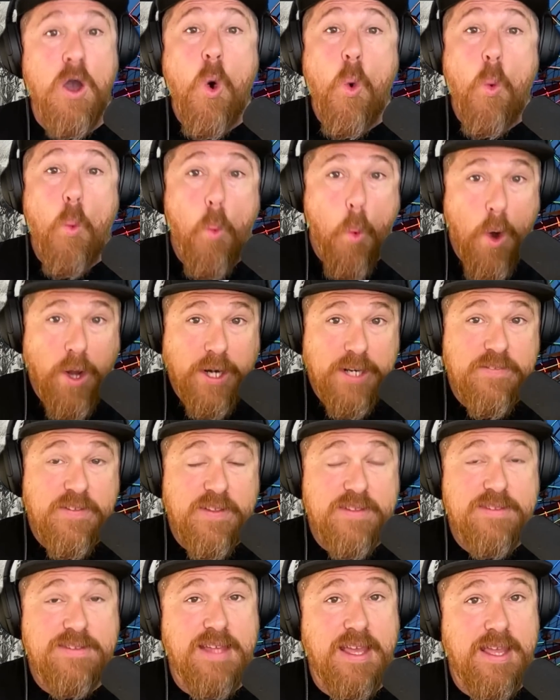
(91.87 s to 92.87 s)
one of the
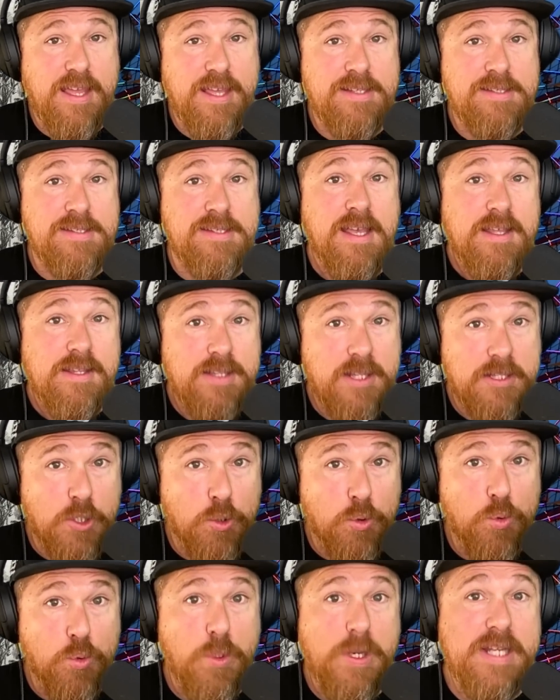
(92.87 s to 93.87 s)
things that the
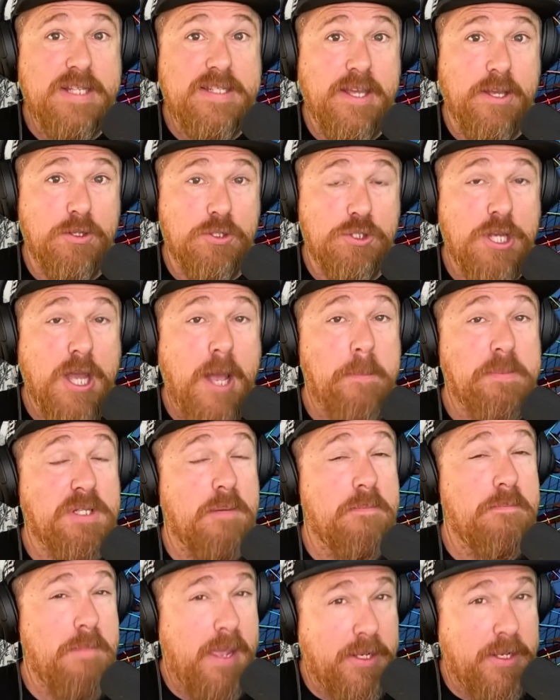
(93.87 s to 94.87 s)
retail shops
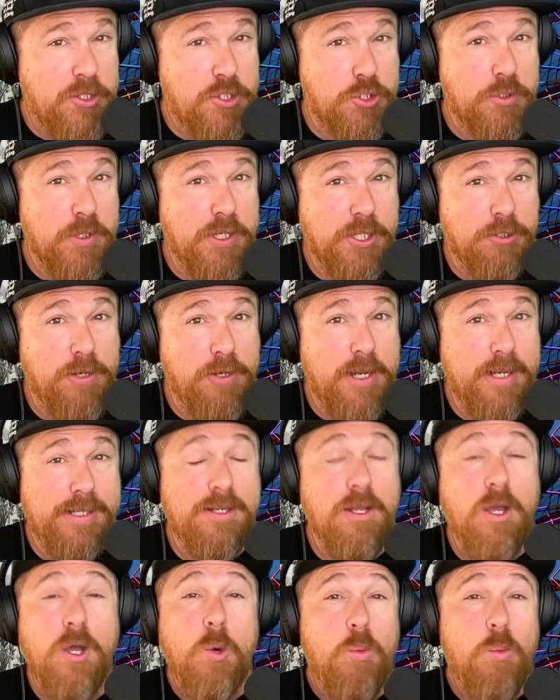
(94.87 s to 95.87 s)
on Main Street created
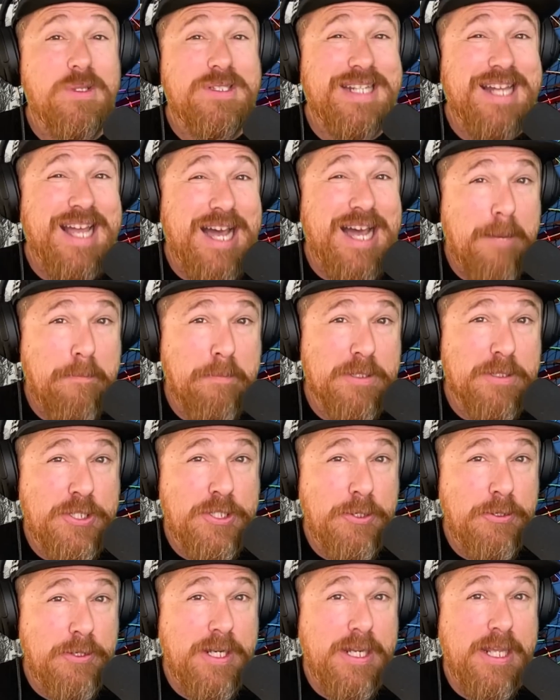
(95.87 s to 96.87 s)
was an
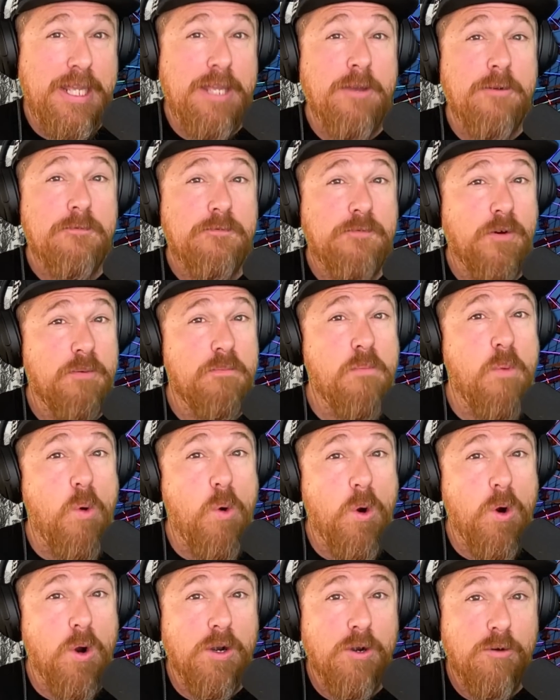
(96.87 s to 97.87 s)
opportunity for
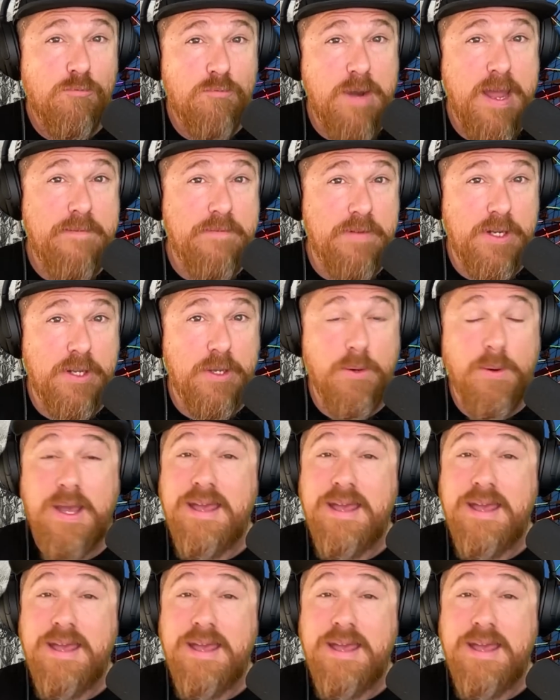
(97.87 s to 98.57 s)
more revenue.